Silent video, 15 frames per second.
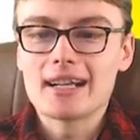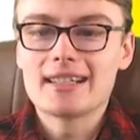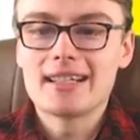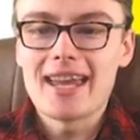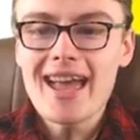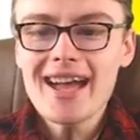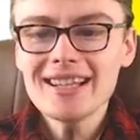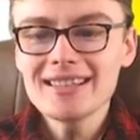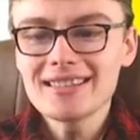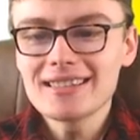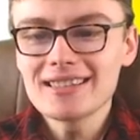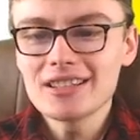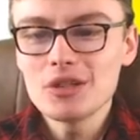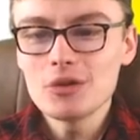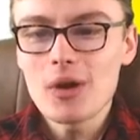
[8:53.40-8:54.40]

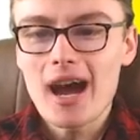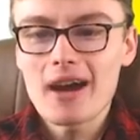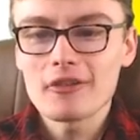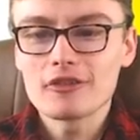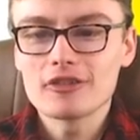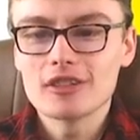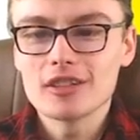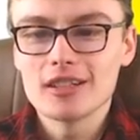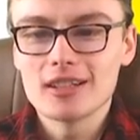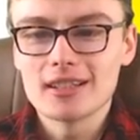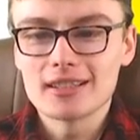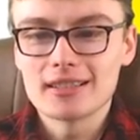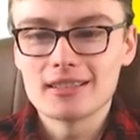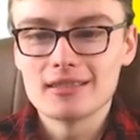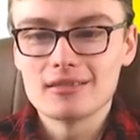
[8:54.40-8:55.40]
guess you have
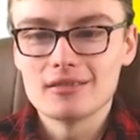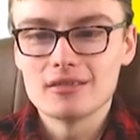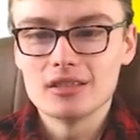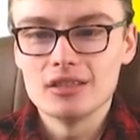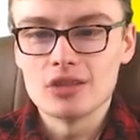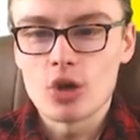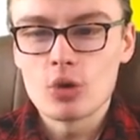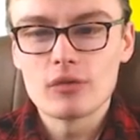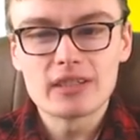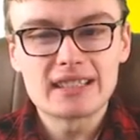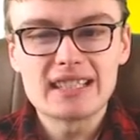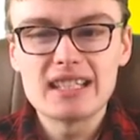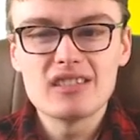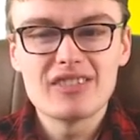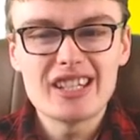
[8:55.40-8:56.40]
to know the
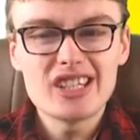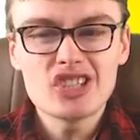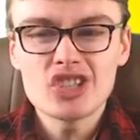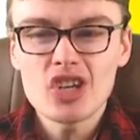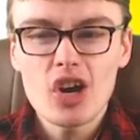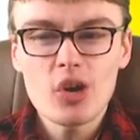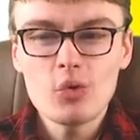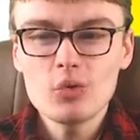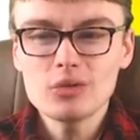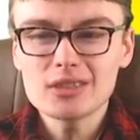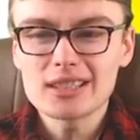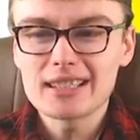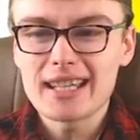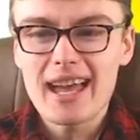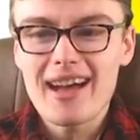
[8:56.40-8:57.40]
TV show
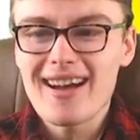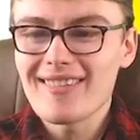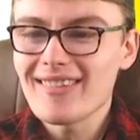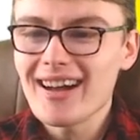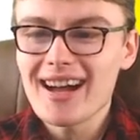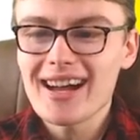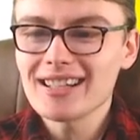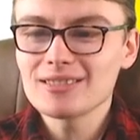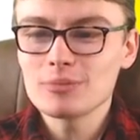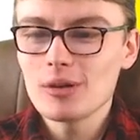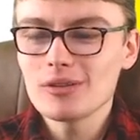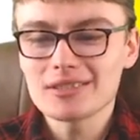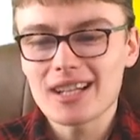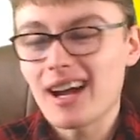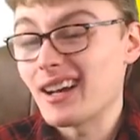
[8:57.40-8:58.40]
to get that, I
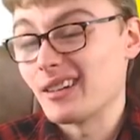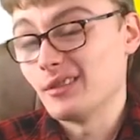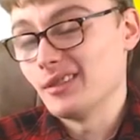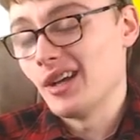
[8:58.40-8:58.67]
suppose. I don't